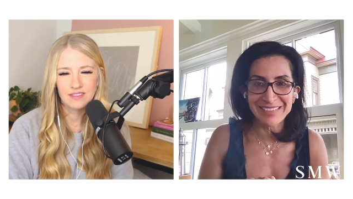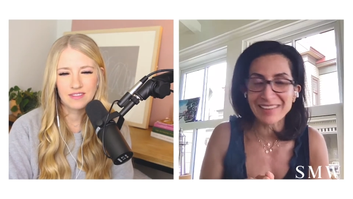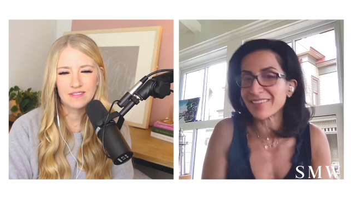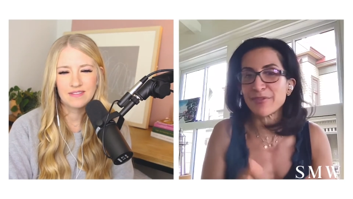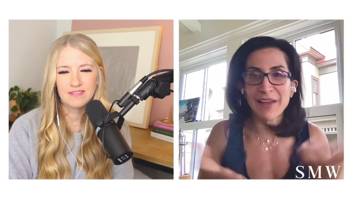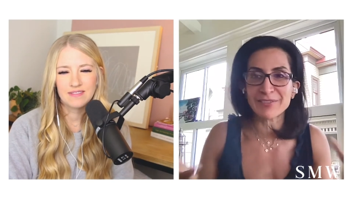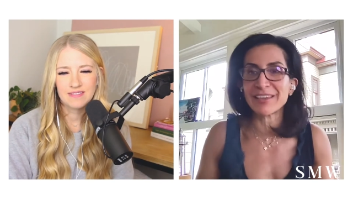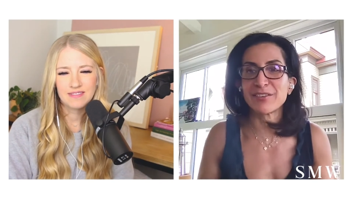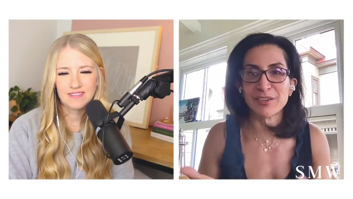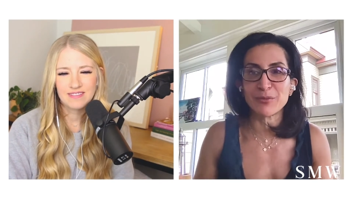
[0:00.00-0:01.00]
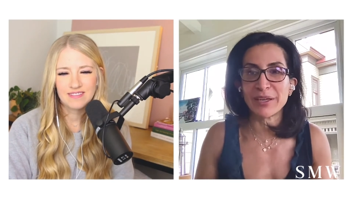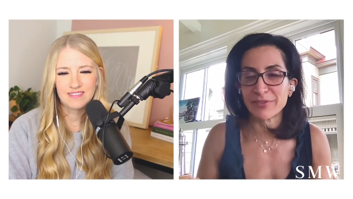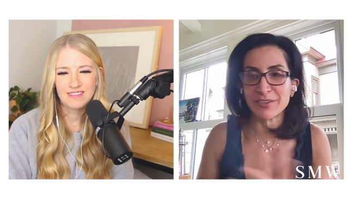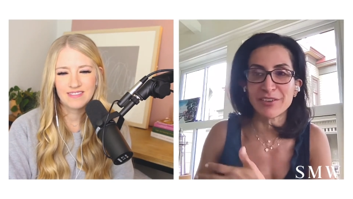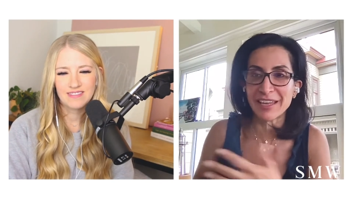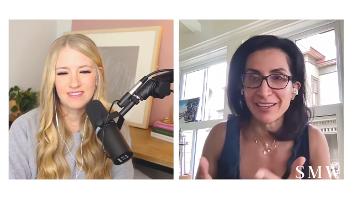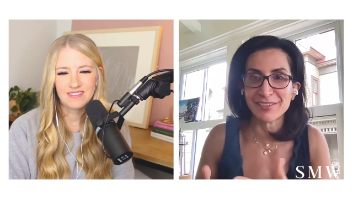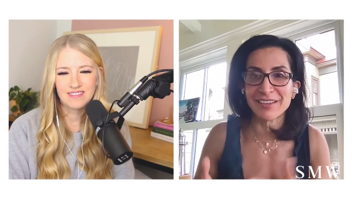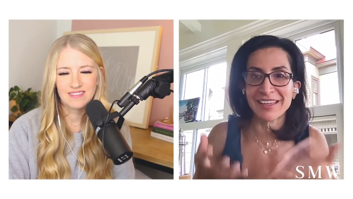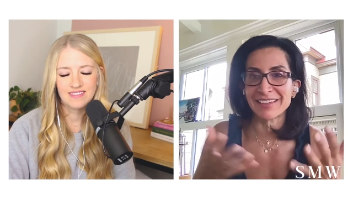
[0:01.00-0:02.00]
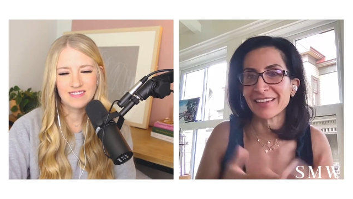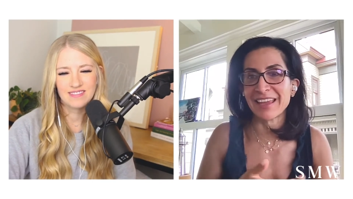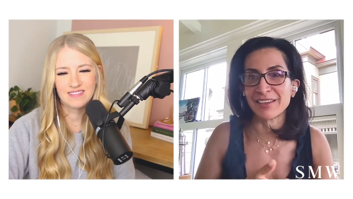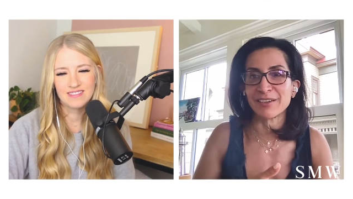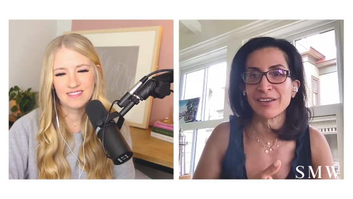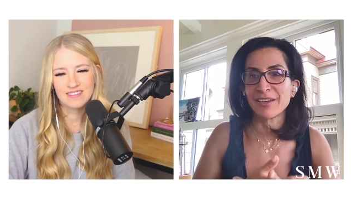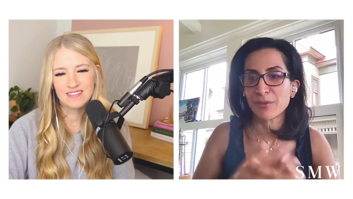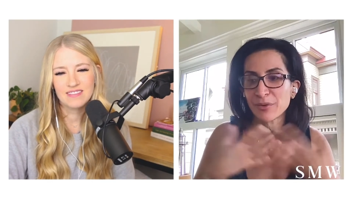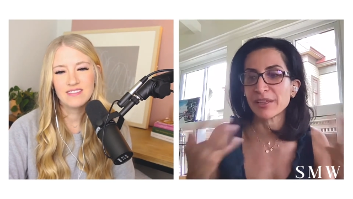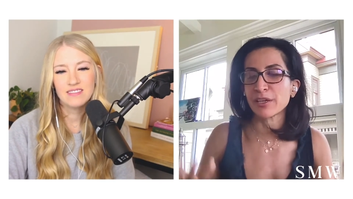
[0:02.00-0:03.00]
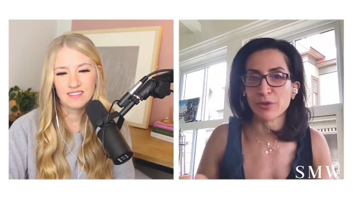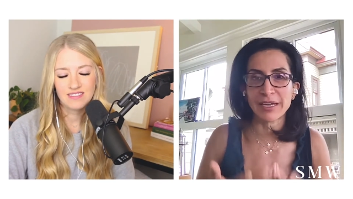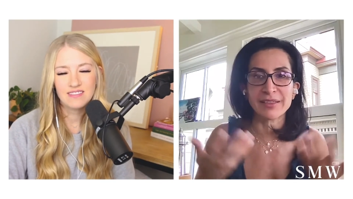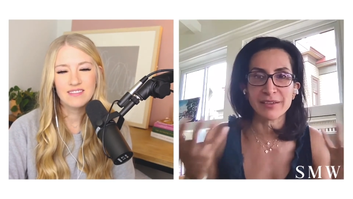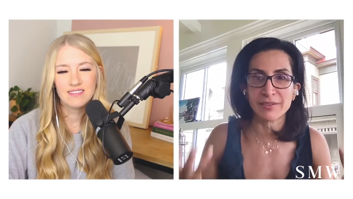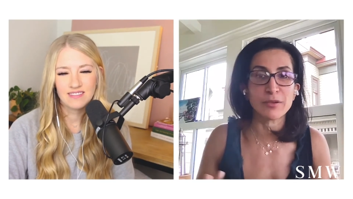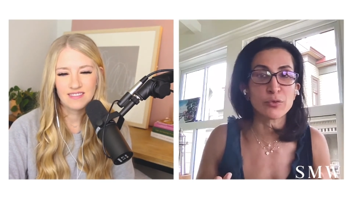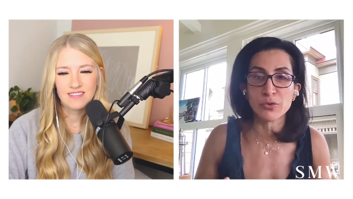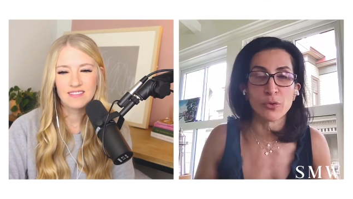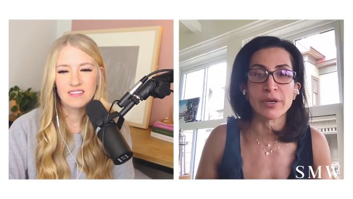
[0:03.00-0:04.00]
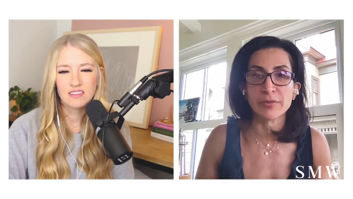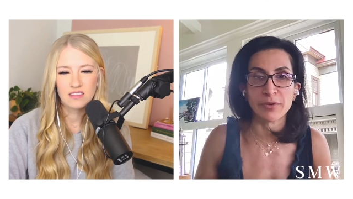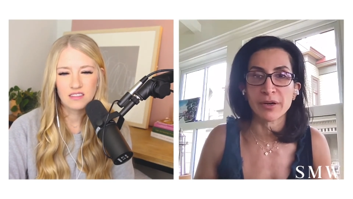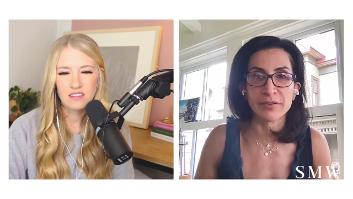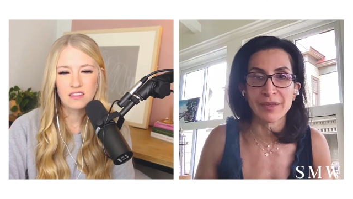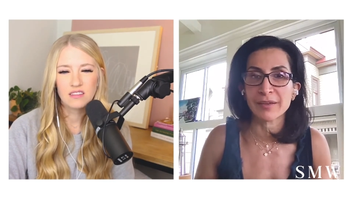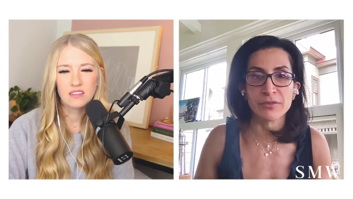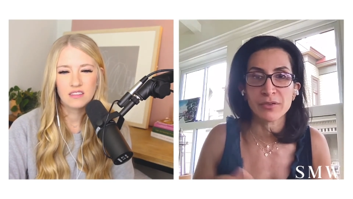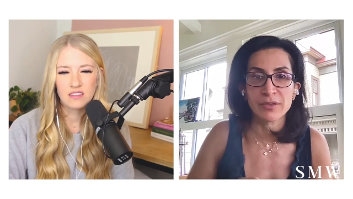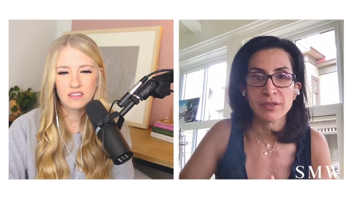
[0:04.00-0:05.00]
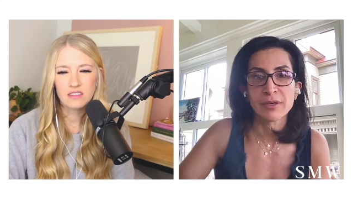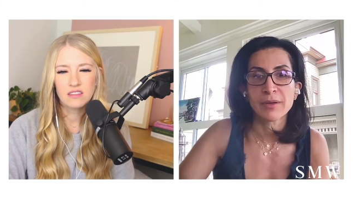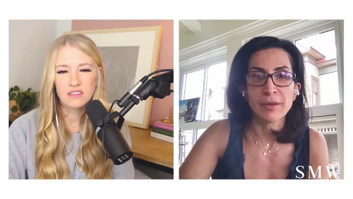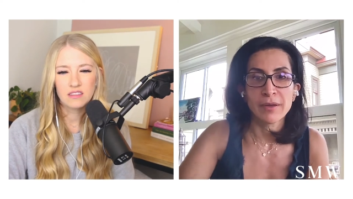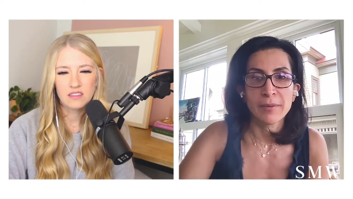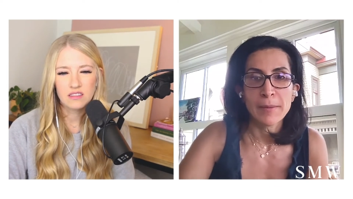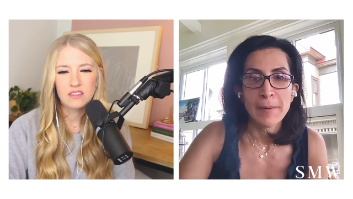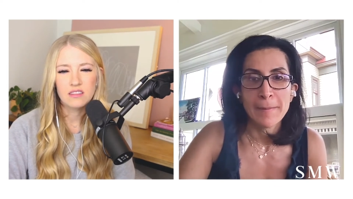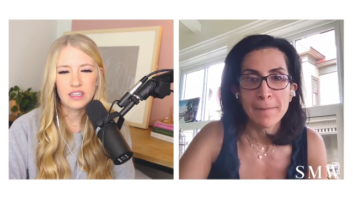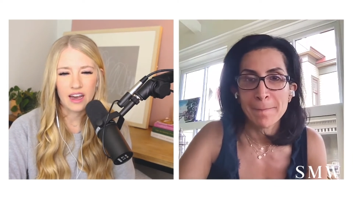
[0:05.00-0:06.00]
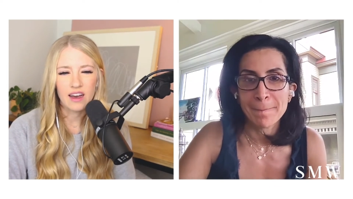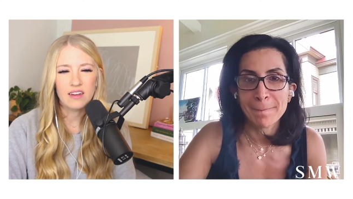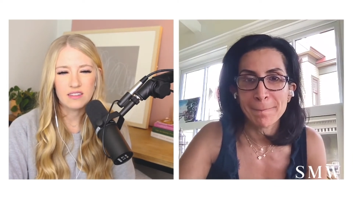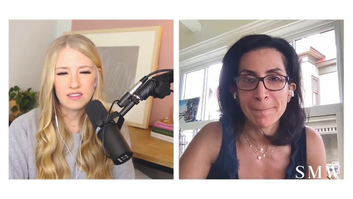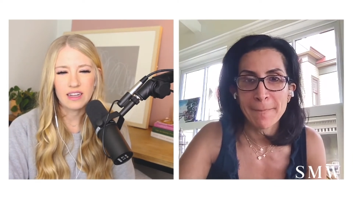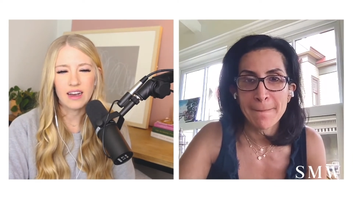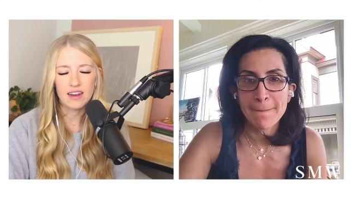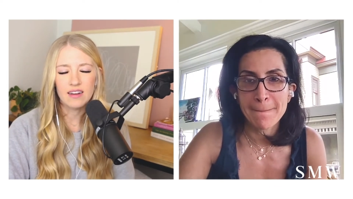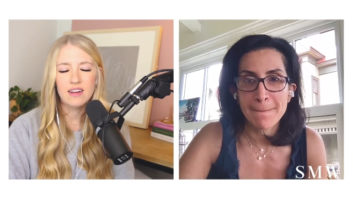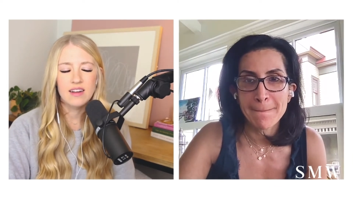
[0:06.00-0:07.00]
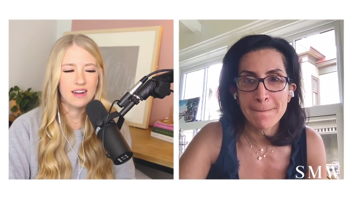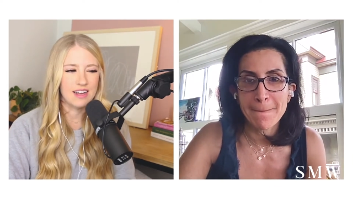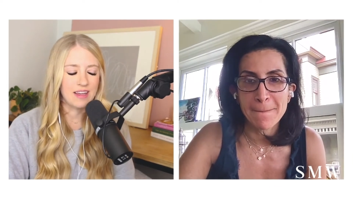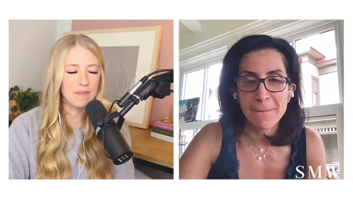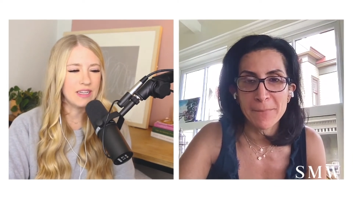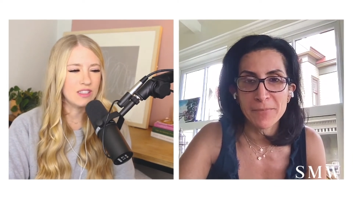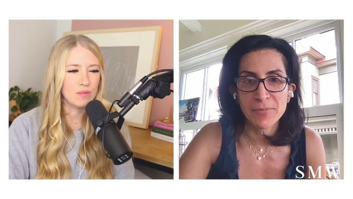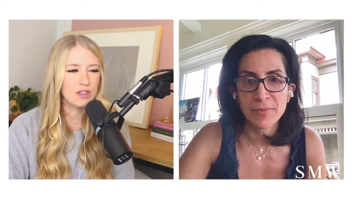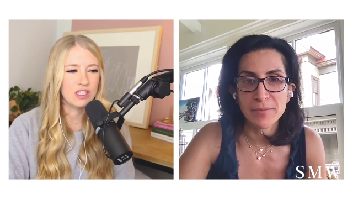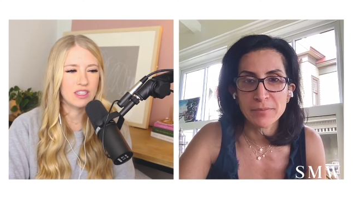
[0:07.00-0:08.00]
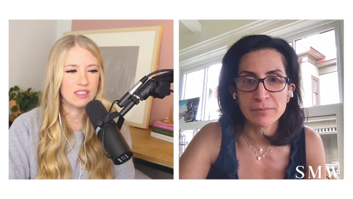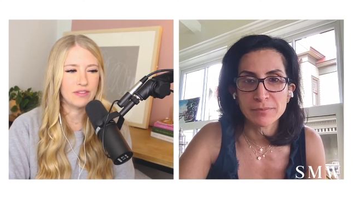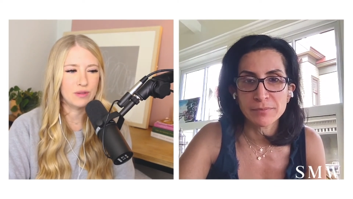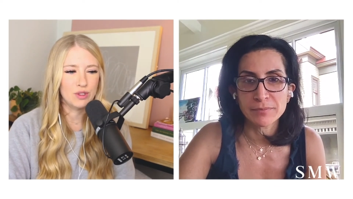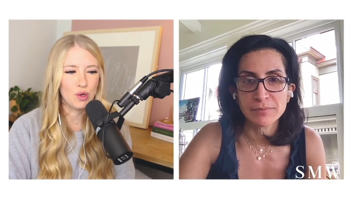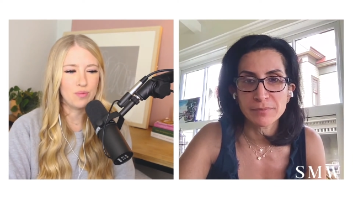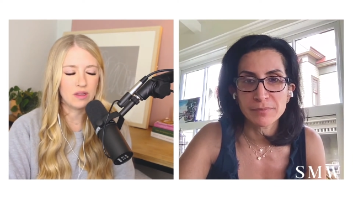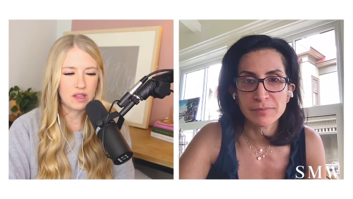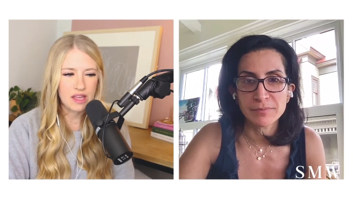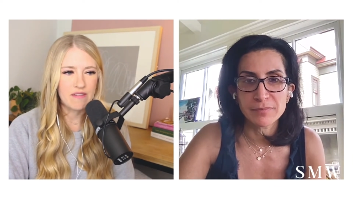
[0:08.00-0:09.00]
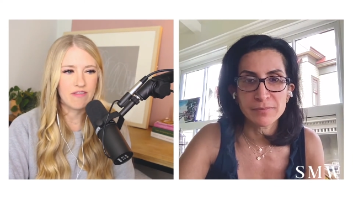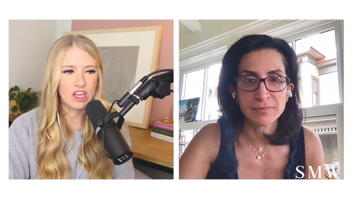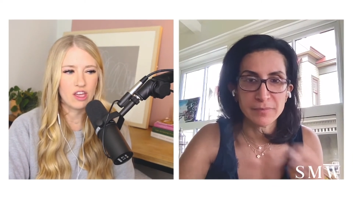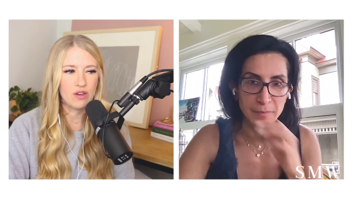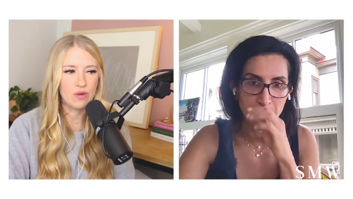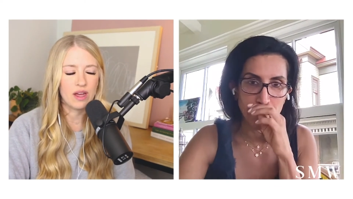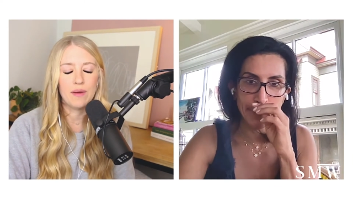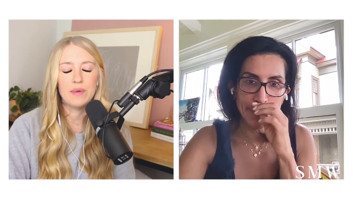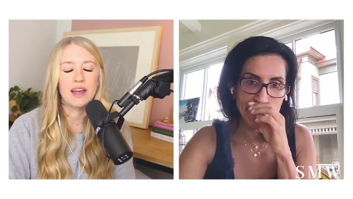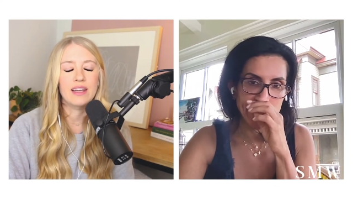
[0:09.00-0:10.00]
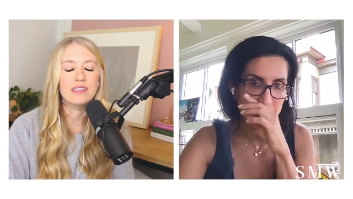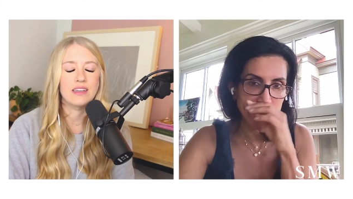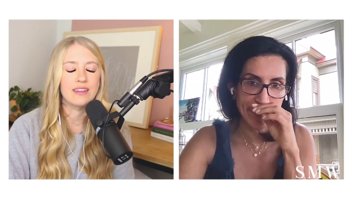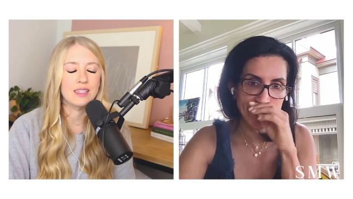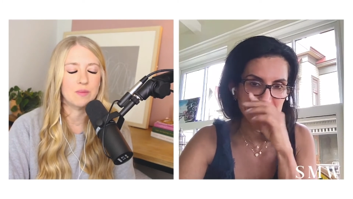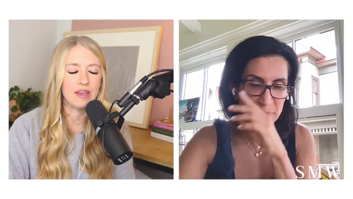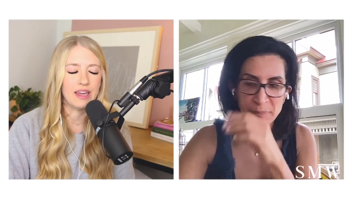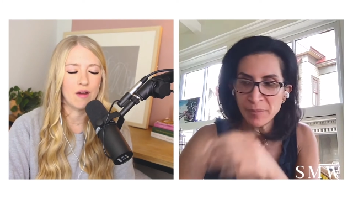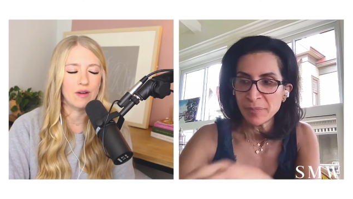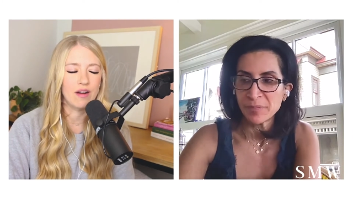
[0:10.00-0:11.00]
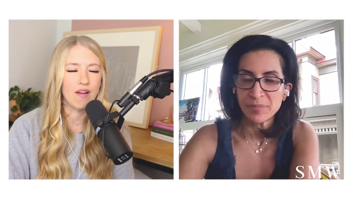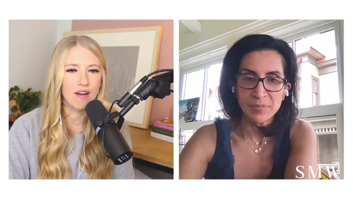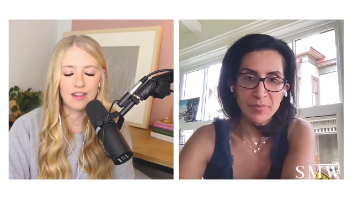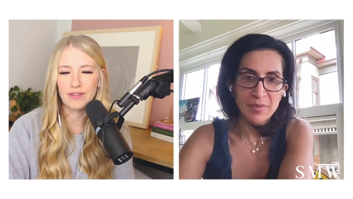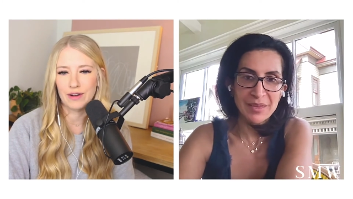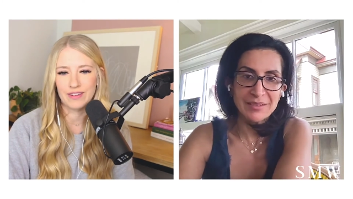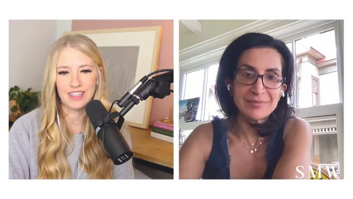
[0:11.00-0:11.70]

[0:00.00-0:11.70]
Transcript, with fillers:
Speaker 1: that's the foundation we have to change and and really create this new story for ourselves.
Speaker 2: Yeah. Yeah. That makes so much sense. If you don't believe that you, and I mean, I can see this playing out in all of our